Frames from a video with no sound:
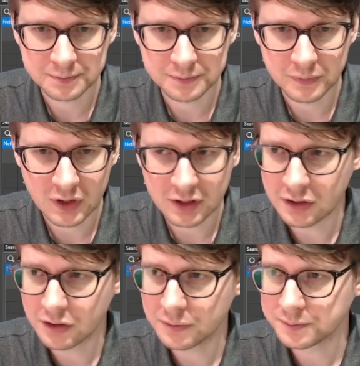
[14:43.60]

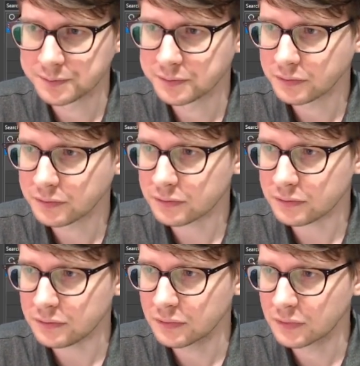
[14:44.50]
here.
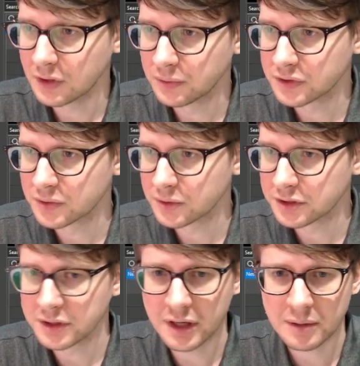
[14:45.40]
And we switch
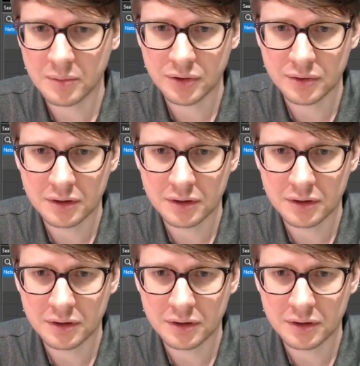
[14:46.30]
to neck mode.